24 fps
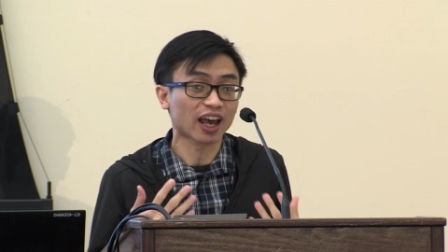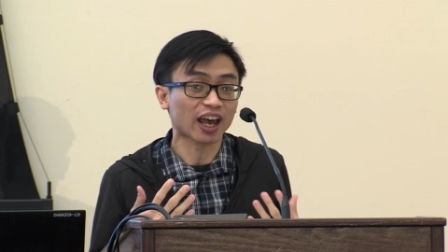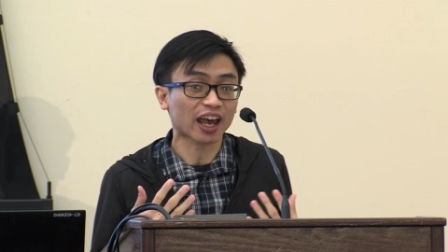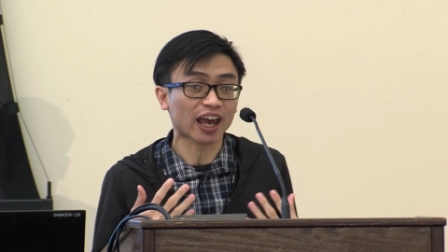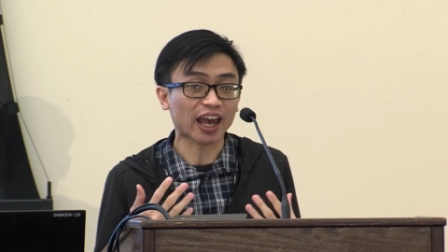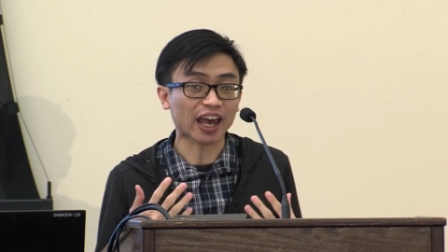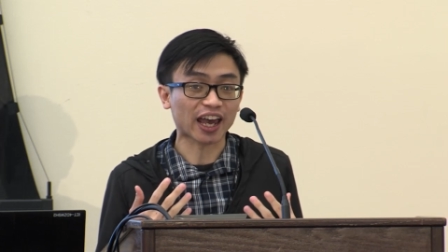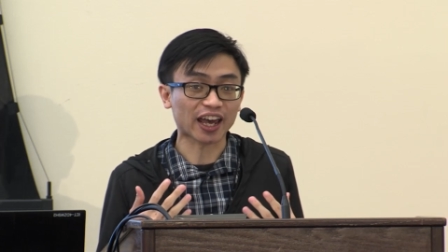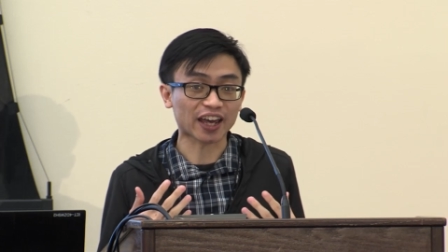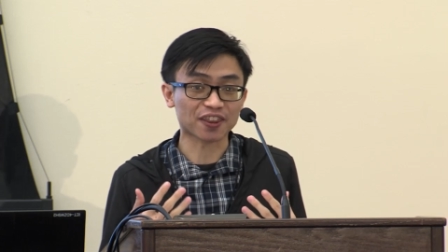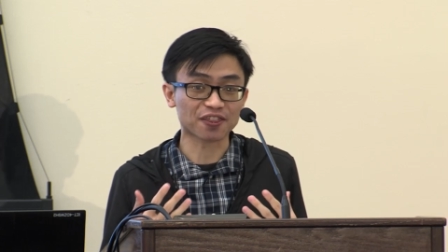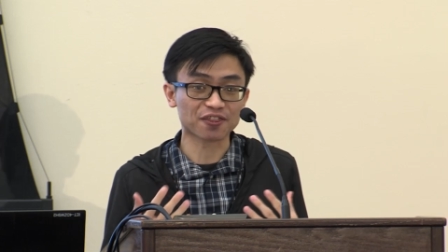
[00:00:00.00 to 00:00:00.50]

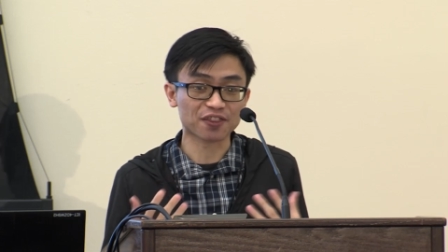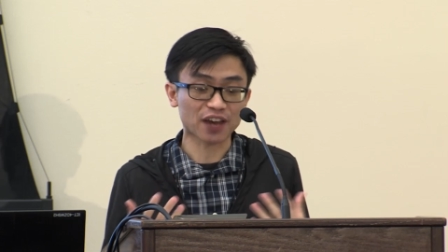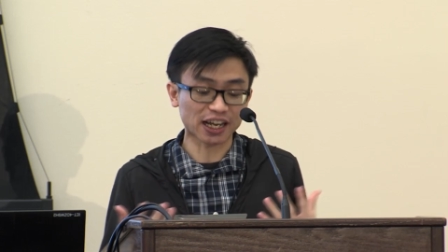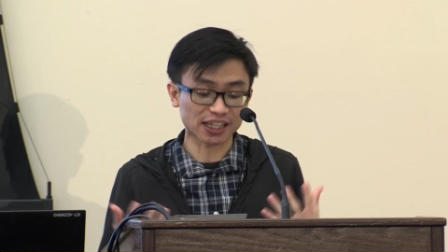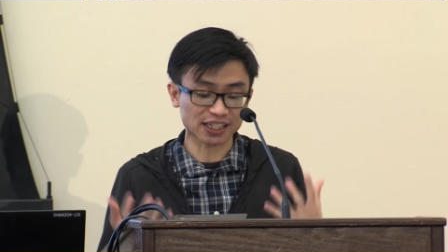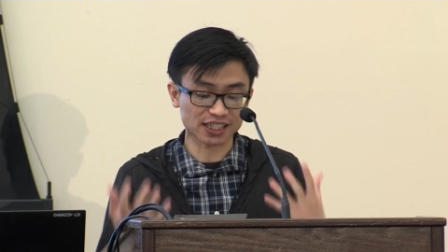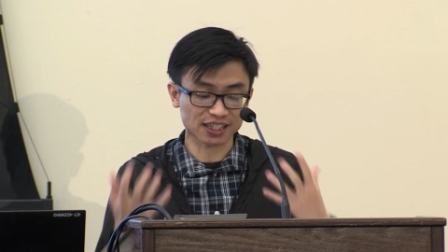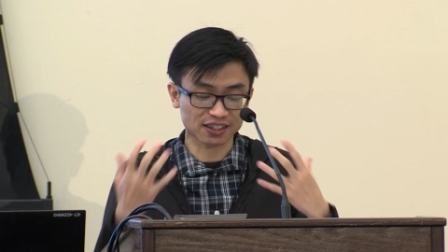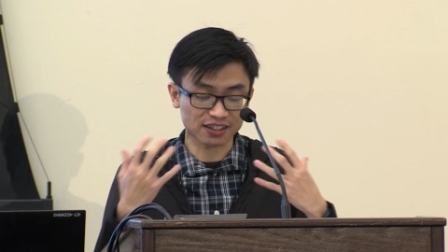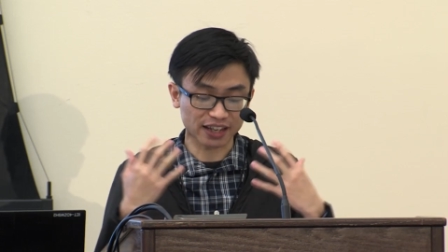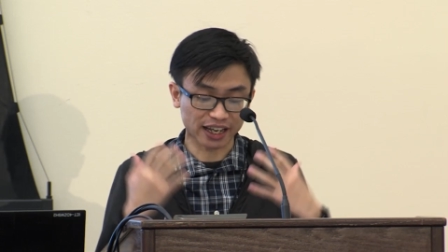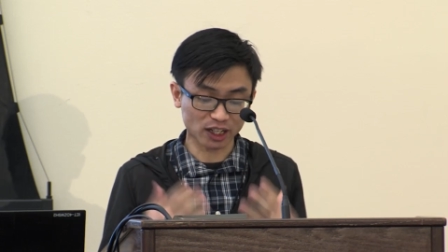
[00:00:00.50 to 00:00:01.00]
And that
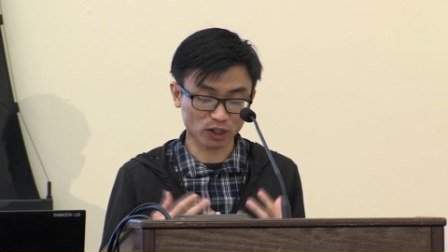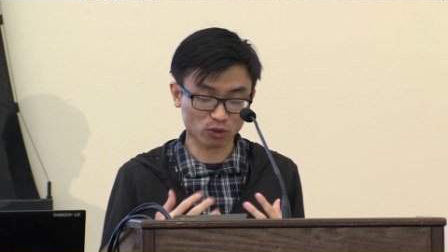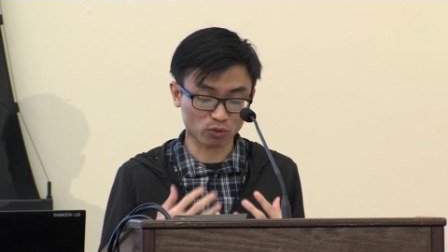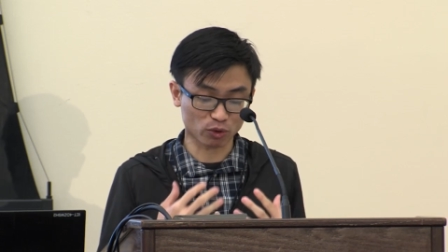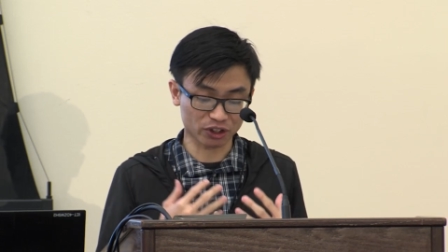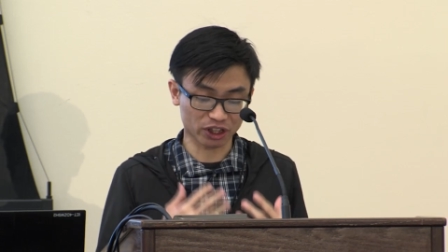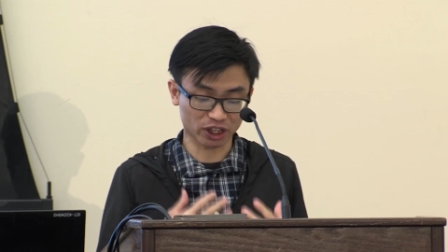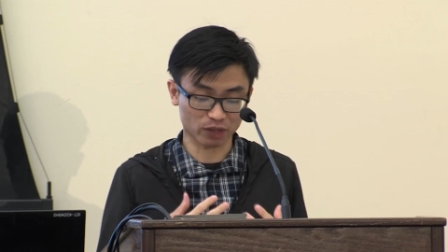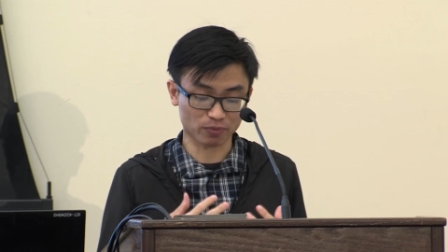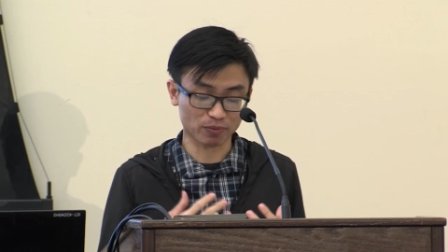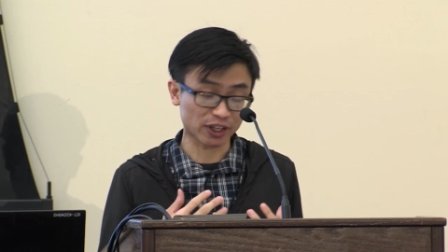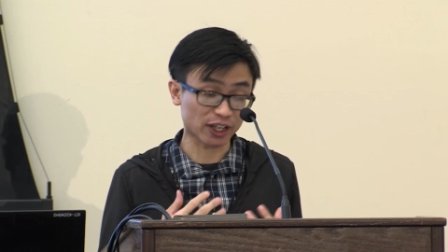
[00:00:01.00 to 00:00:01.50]
stayed
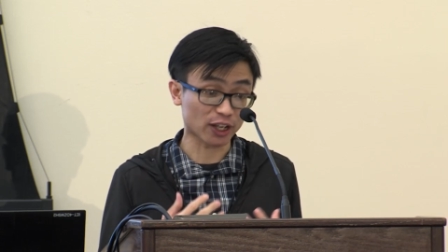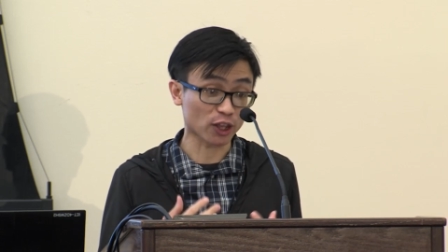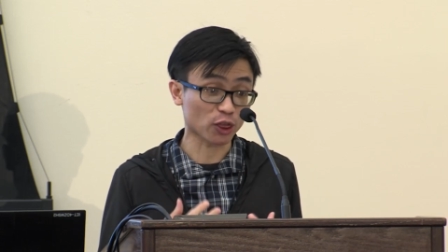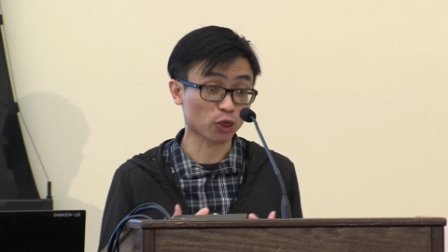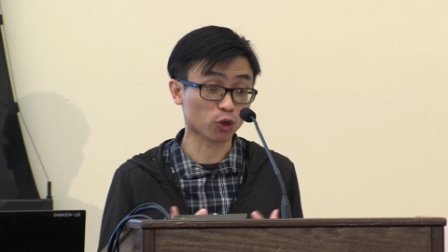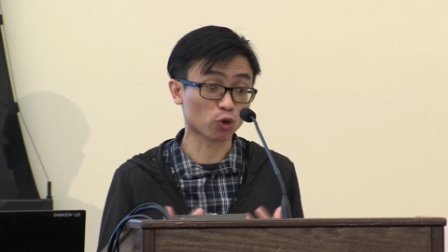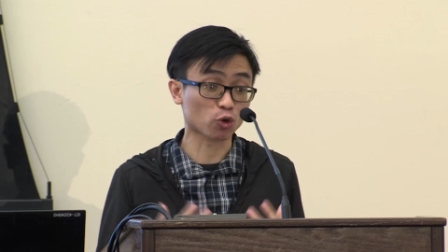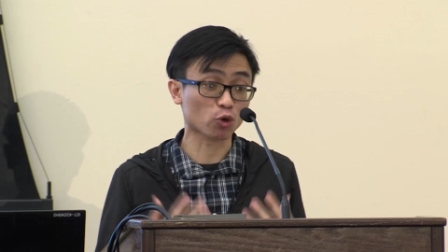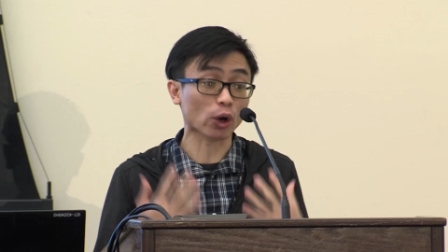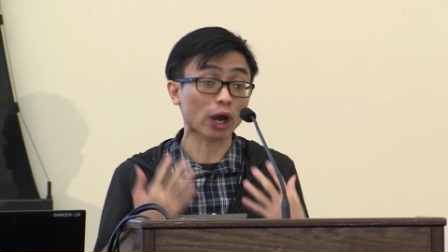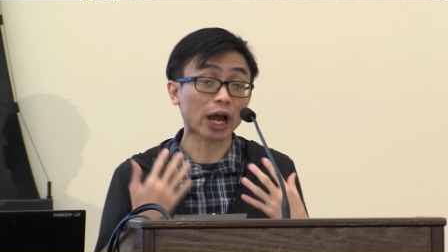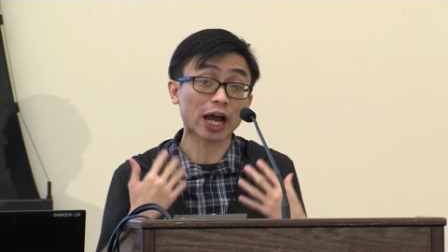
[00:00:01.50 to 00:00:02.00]
with me
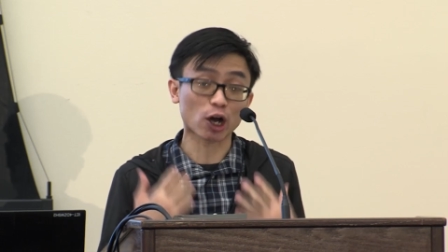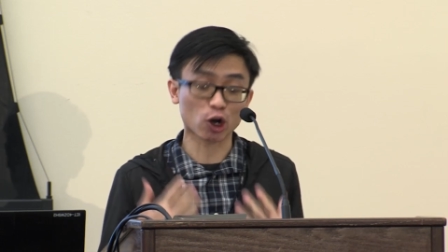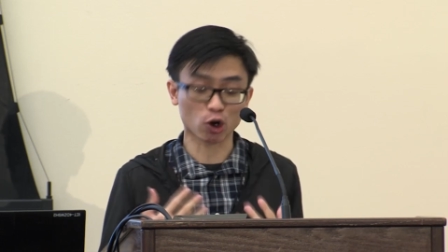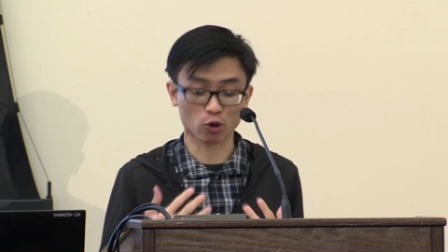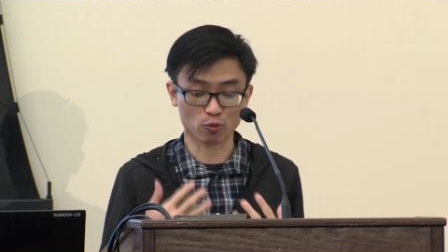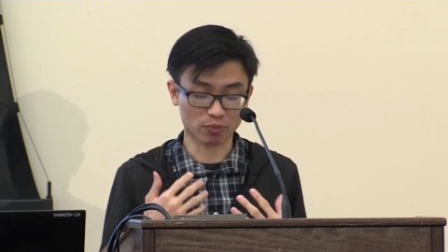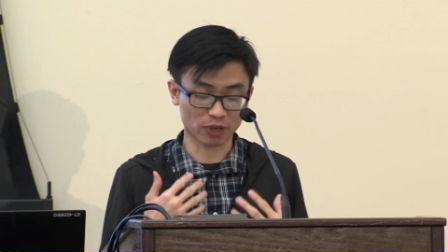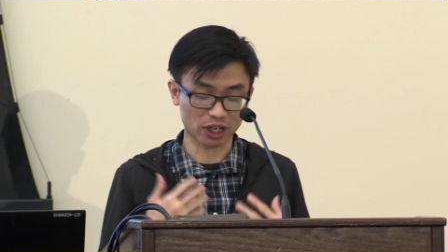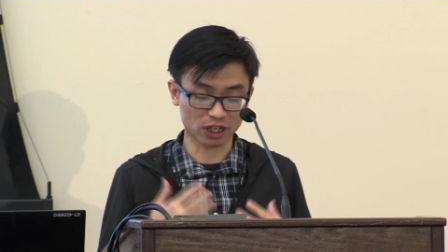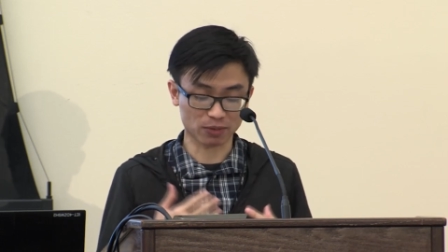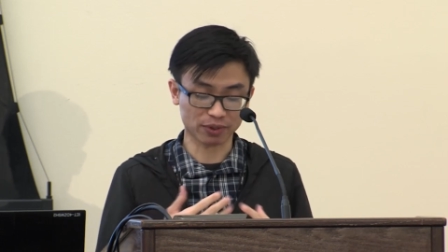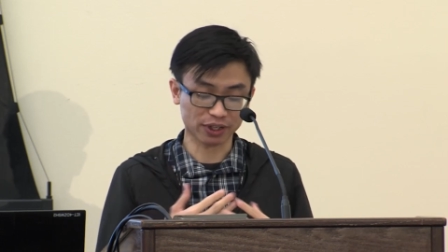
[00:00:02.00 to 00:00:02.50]
throughout
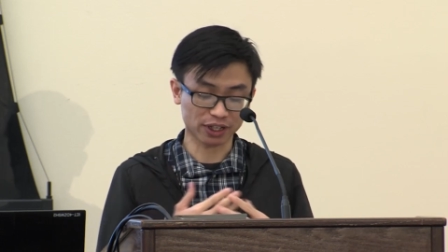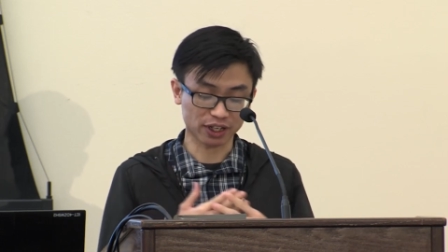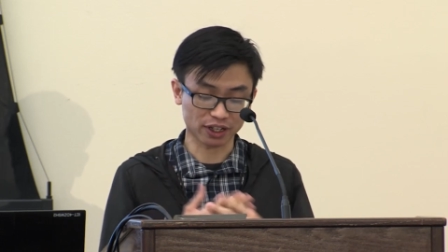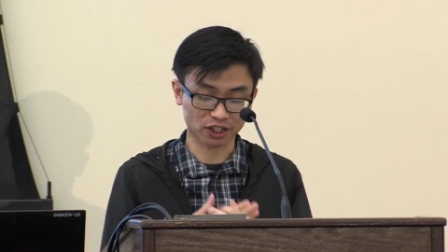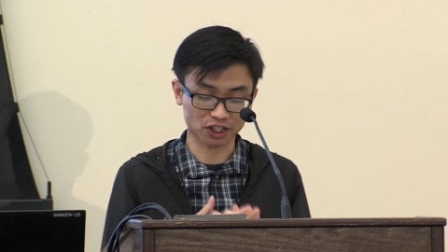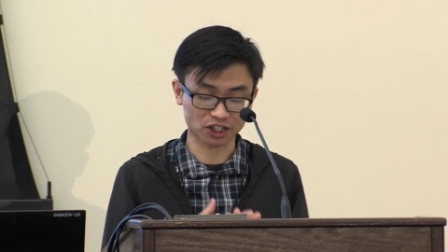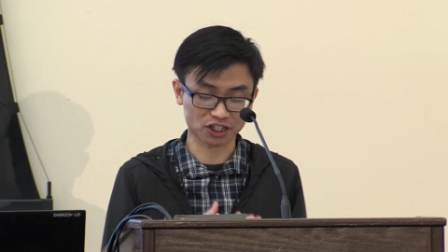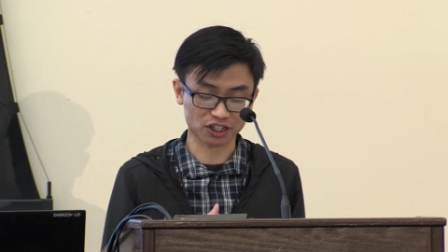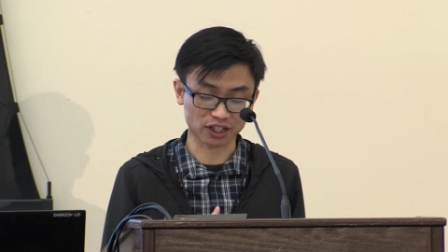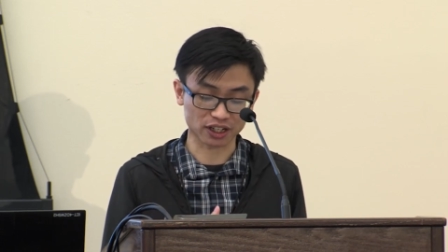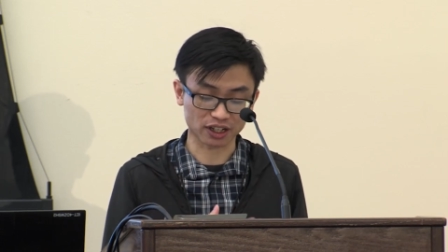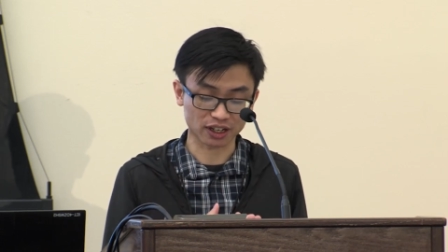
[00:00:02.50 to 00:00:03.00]
my
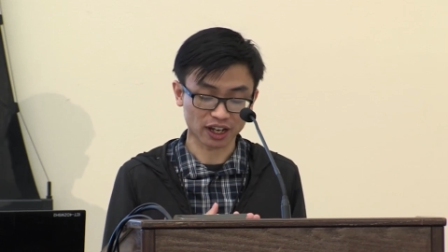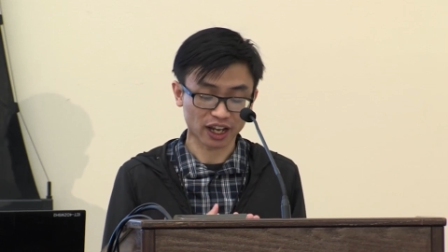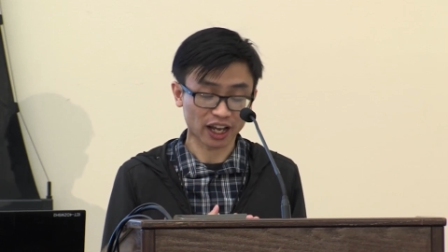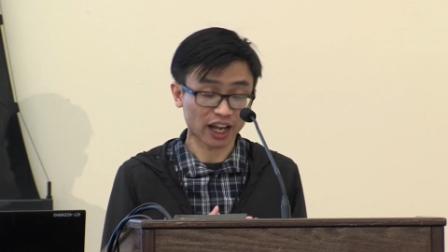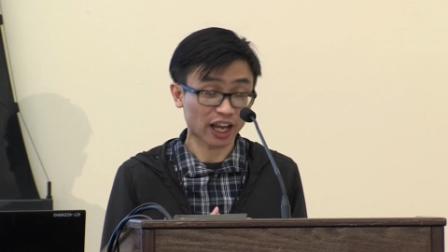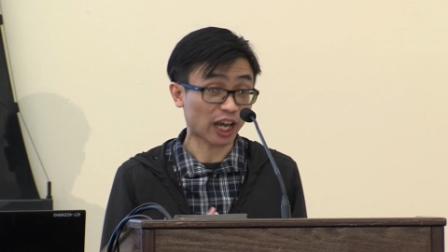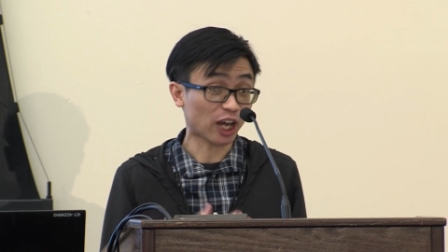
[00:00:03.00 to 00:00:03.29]
PhD,